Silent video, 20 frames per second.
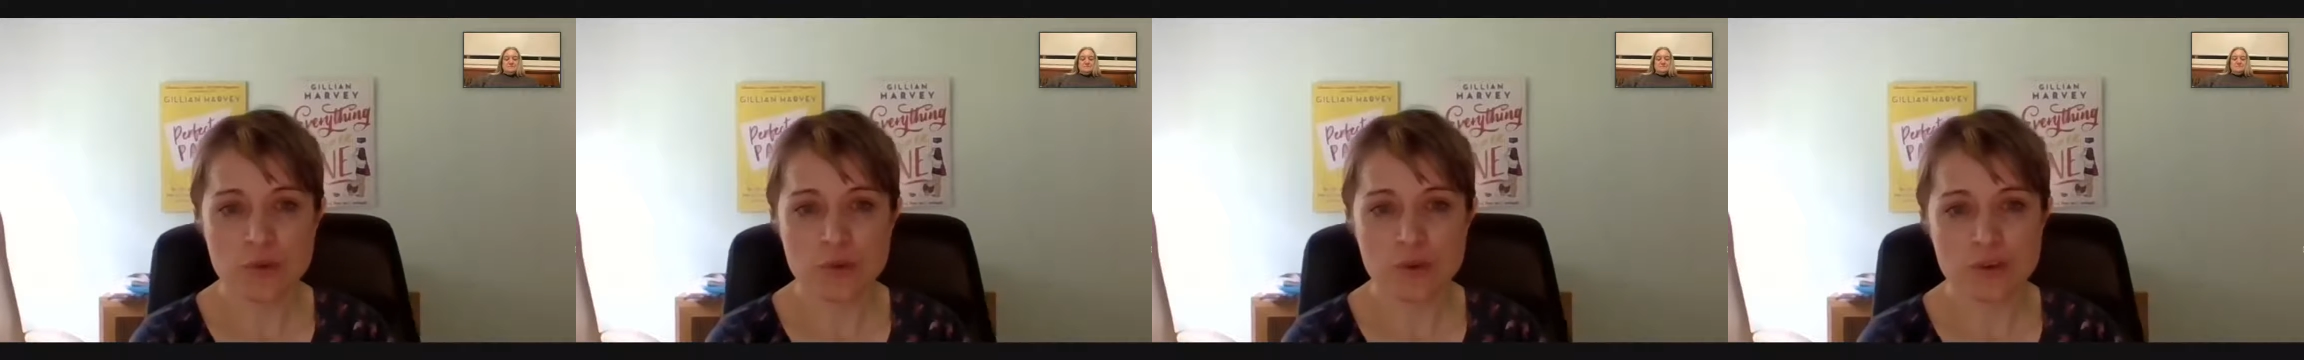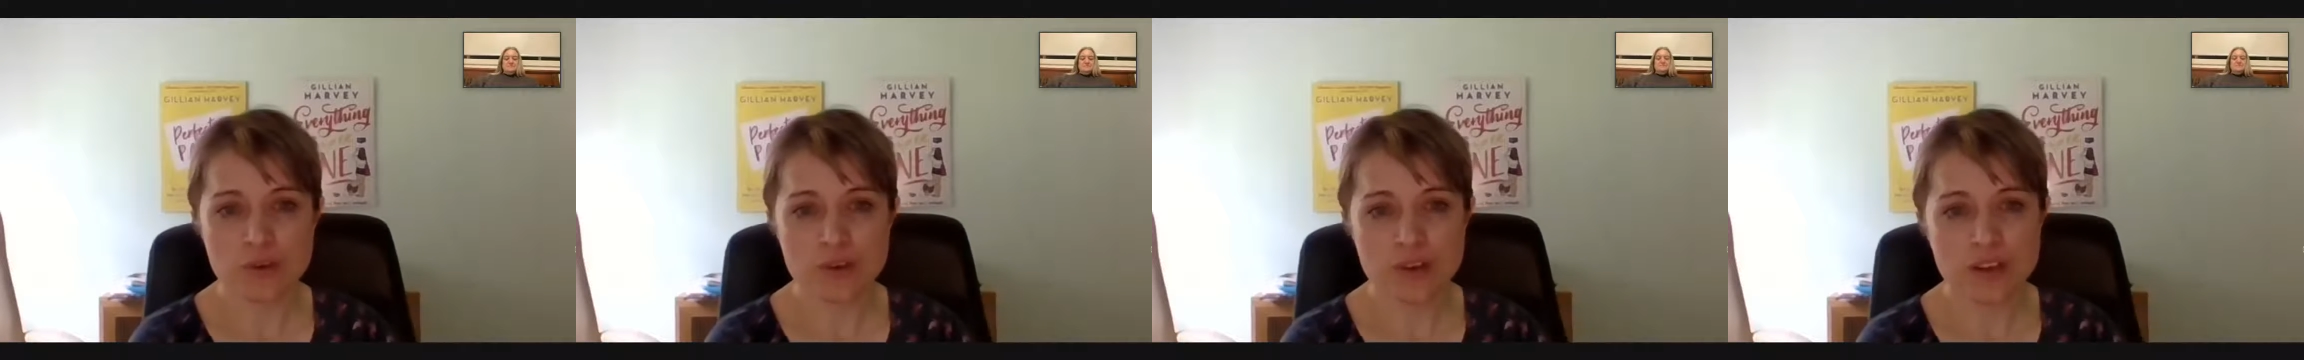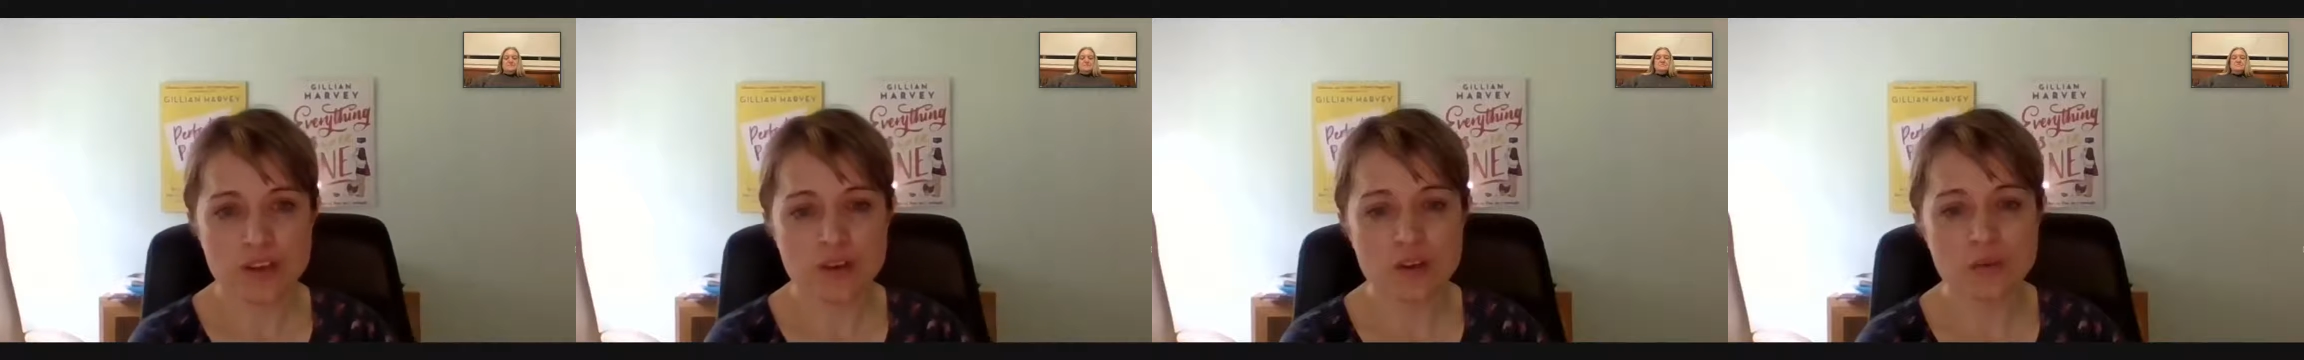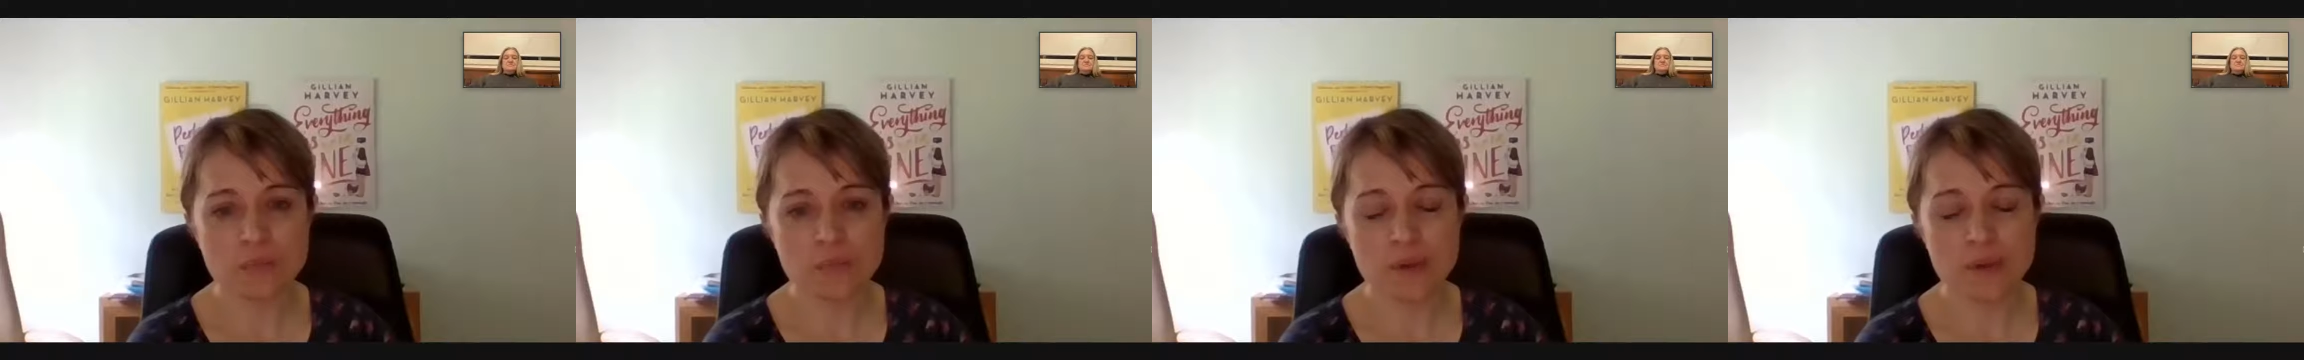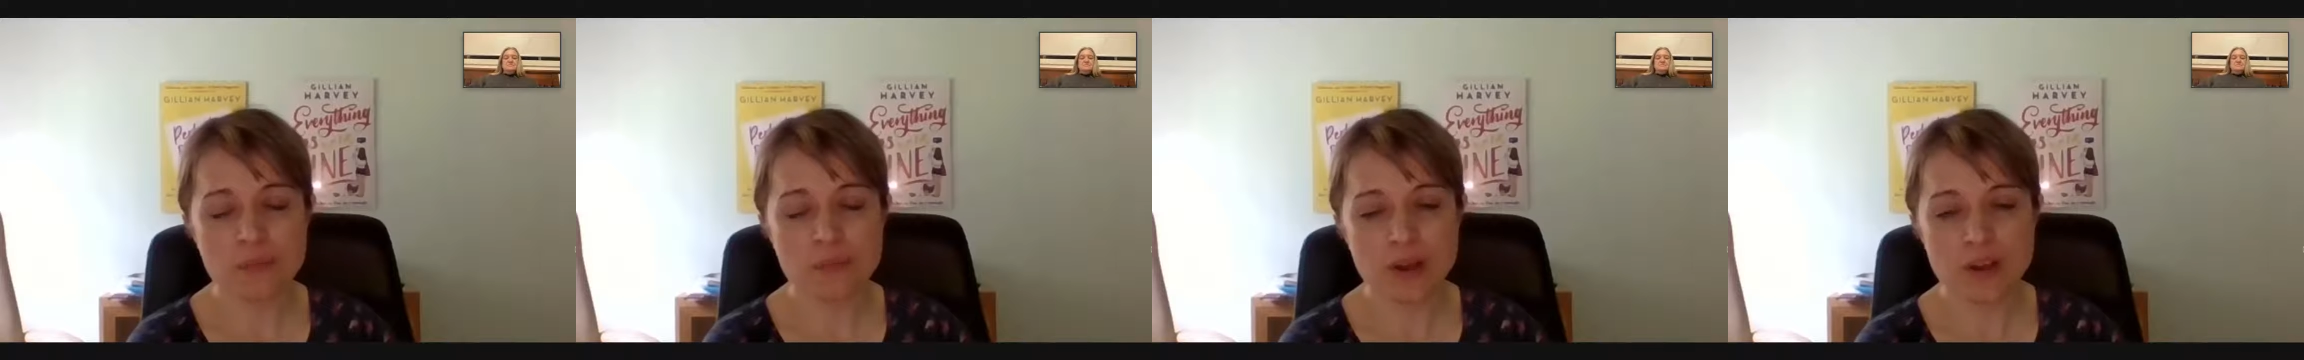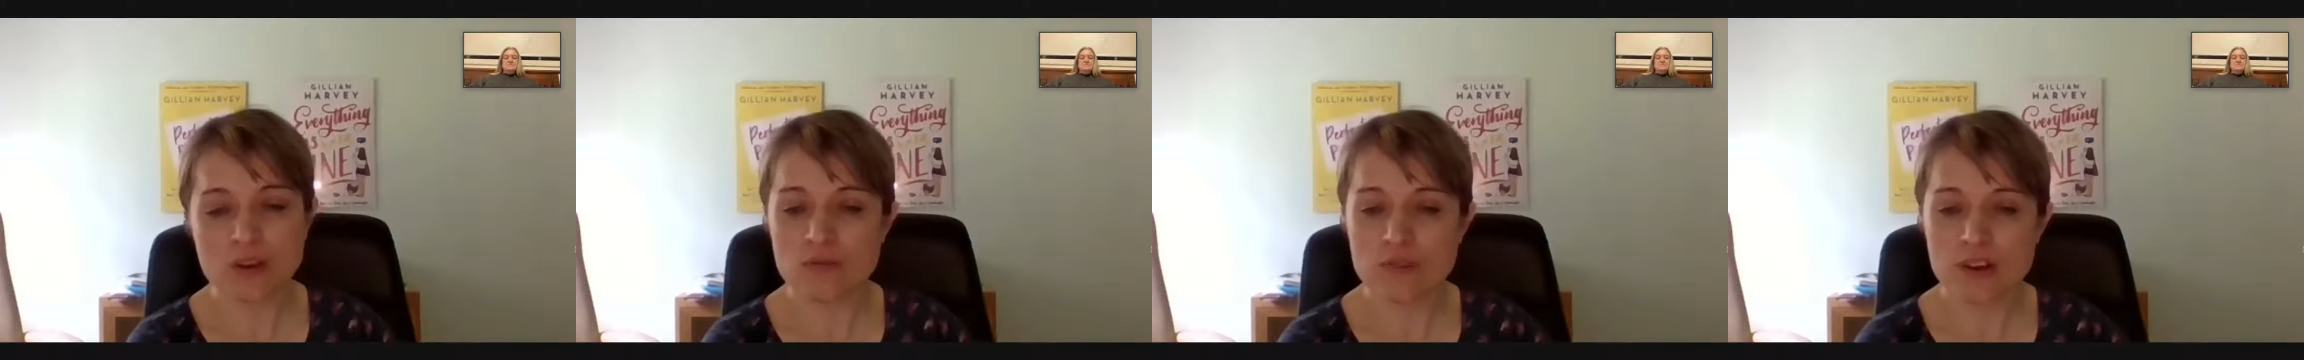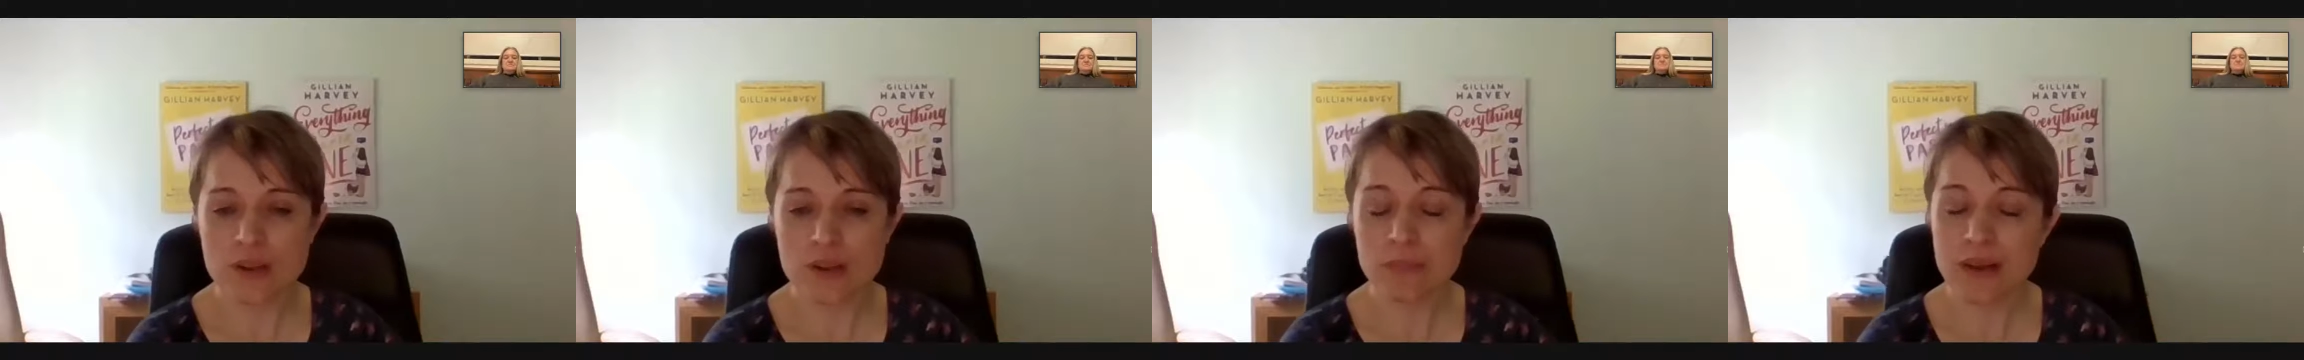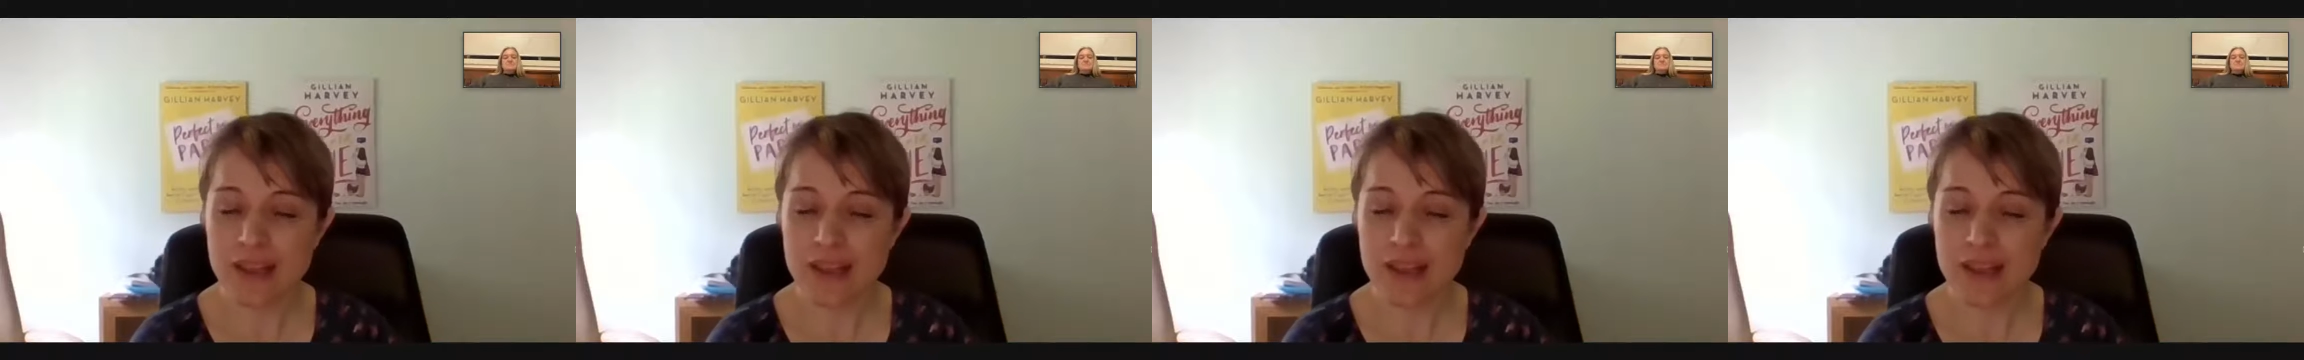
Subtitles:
but it couldn't be my career